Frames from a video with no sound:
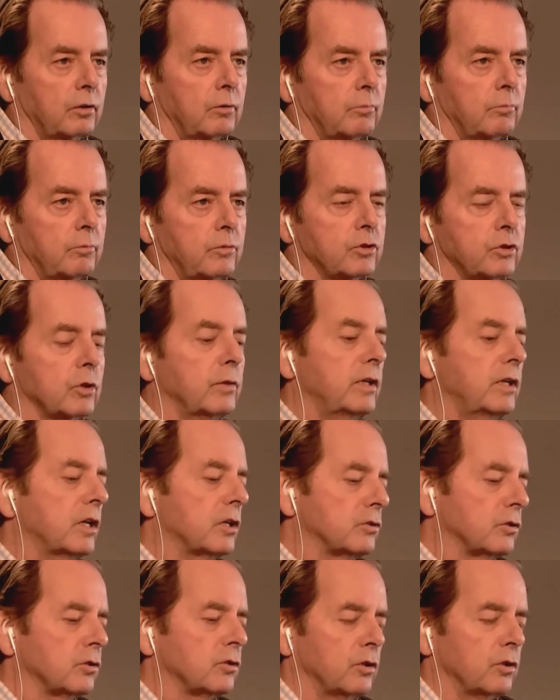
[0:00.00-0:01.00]
So he does
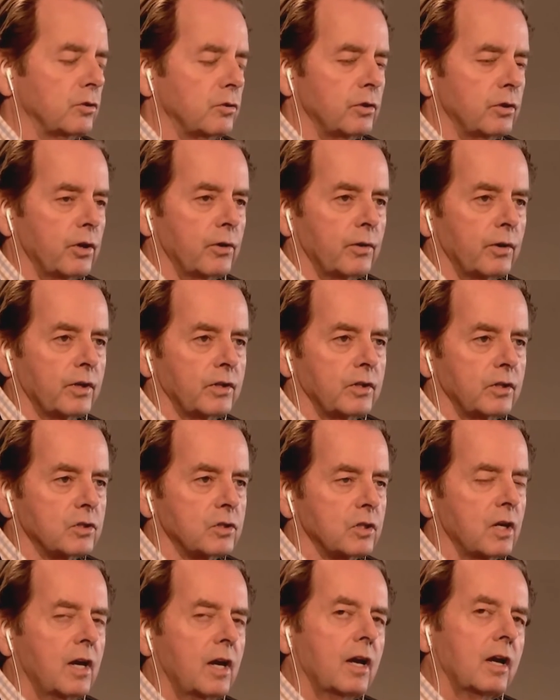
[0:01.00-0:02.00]
his senior year at this
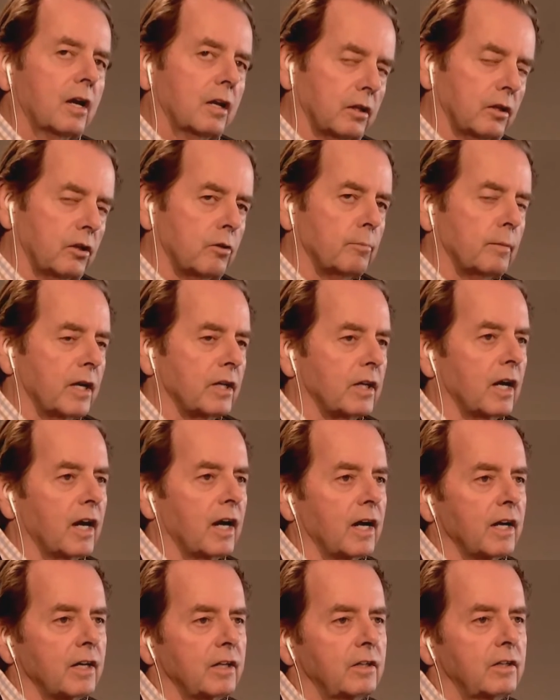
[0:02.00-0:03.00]
Claremont
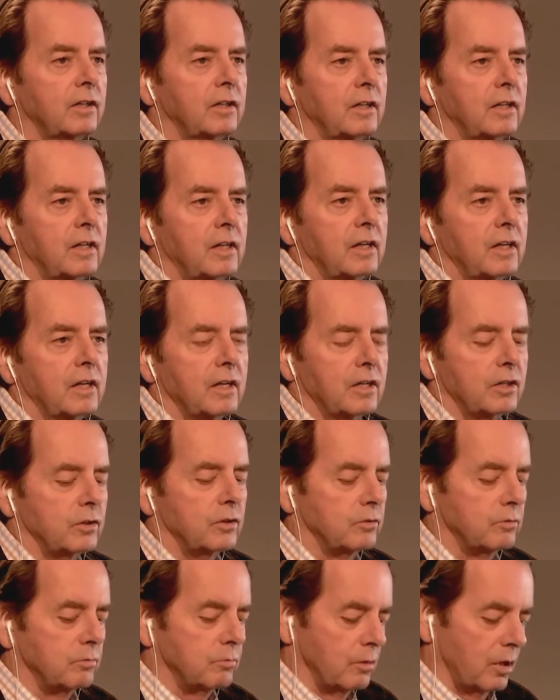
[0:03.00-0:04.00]
High
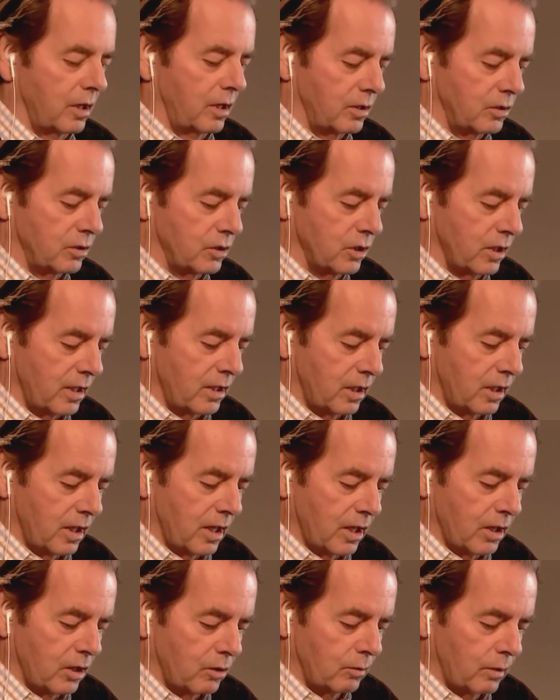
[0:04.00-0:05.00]
in San
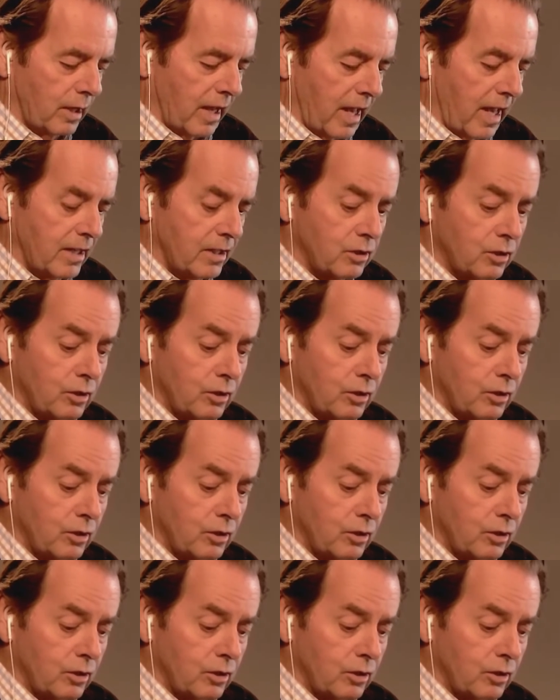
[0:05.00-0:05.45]
Diego. And